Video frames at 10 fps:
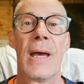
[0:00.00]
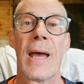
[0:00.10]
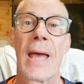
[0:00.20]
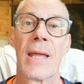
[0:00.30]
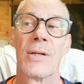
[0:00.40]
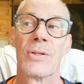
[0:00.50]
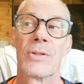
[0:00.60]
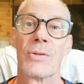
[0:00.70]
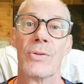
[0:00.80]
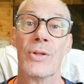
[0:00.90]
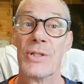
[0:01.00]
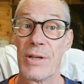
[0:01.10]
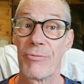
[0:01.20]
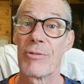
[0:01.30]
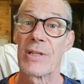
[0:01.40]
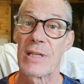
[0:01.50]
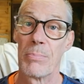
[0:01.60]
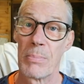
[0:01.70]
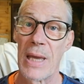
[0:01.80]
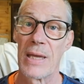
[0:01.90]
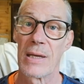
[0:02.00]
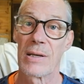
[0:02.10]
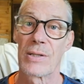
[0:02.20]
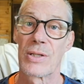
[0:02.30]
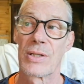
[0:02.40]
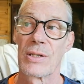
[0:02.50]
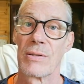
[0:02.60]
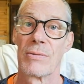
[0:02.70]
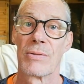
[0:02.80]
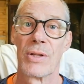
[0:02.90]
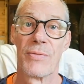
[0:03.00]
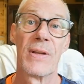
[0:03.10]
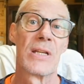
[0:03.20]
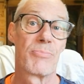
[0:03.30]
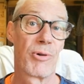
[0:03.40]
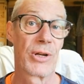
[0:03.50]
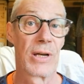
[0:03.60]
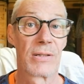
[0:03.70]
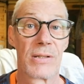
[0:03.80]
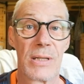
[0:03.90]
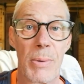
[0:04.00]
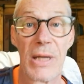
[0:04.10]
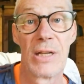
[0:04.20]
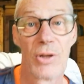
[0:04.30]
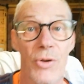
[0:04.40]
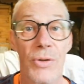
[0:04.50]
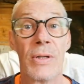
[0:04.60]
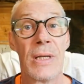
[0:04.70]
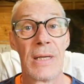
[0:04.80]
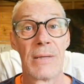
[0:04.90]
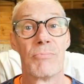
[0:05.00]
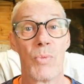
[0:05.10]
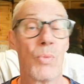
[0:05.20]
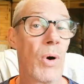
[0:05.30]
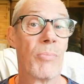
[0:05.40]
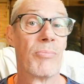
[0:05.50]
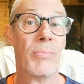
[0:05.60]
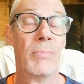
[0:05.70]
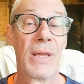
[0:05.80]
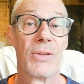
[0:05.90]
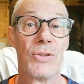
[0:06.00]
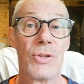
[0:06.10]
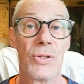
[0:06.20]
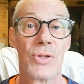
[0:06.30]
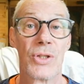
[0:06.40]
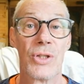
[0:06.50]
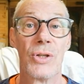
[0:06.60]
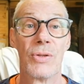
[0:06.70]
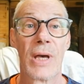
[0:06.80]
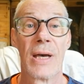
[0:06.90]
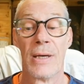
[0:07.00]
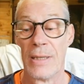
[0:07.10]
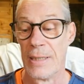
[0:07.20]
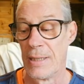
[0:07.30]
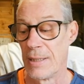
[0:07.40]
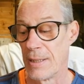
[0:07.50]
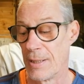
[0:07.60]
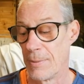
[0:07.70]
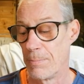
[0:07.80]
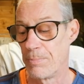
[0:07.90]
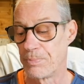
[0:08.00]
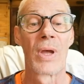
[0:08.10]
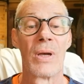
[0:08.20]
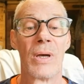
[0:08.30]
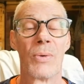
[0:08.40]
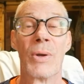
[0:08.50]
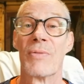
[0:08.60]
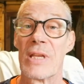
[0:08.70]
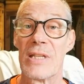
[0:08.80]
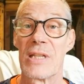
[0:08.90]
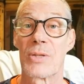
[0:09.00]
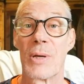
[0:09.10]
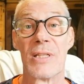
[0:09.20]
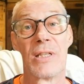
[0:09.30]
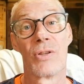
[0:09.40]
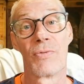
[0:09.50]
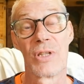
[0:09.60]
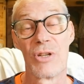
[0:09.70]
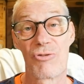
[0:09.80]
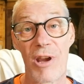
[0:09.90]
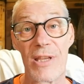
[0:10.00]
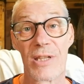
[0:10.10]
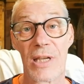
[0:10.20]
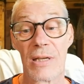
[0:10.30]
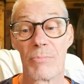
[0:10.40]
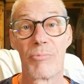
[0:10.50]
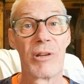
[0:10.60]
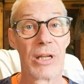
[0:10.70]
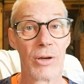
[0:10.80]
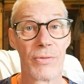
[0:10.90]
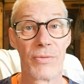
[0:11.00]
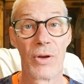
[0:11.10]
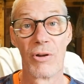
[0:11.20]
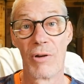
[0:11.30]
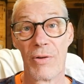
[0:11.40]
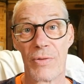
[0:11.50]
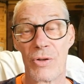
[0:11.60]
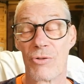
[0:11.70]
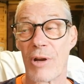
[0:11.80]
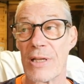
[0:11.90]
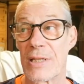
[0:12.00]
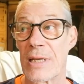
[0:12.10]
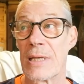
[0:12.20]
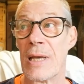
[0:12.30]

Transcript: and the difference it makes to the finished product depending on what method you use to do that. One of the easiest ways is obviously tracing, printing off a photograph and tracing.